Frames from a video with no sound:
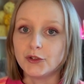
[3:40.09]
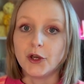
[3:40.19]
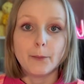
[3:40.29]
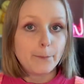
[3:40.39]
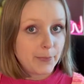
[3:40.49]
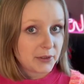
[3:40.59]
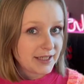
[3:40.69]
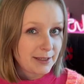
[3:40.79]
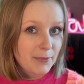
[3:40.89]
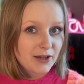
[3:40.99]
the
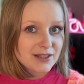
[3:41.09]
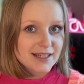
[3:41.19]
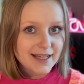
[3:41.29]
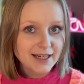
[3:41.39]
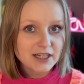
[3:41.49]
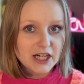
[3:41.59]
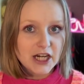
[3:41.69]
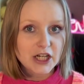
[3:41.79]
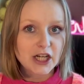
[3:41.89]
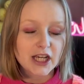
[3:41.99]
Pokemon
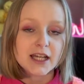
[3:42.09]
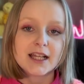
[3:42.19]
section,